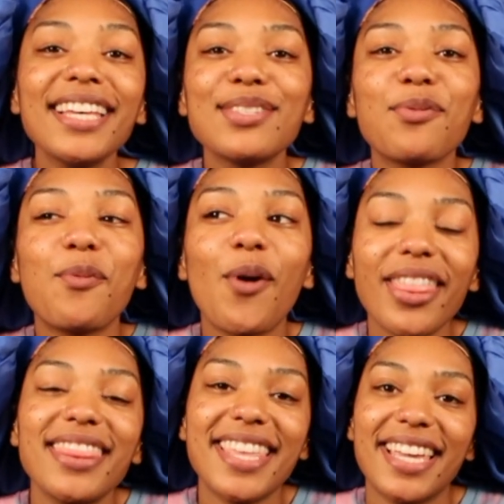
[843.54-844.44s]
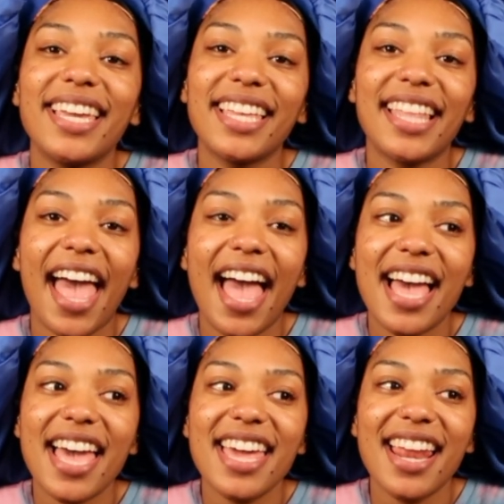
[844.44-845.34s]
is one thing
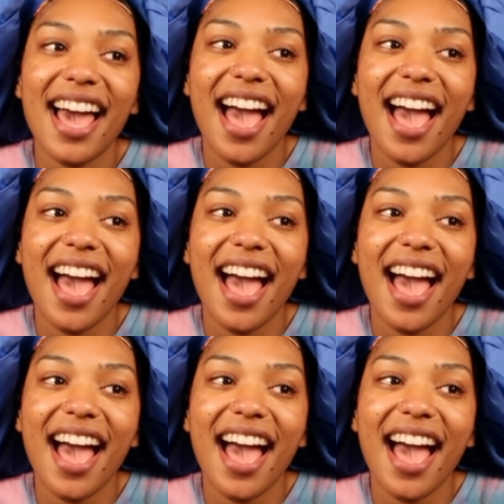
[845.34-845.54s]
that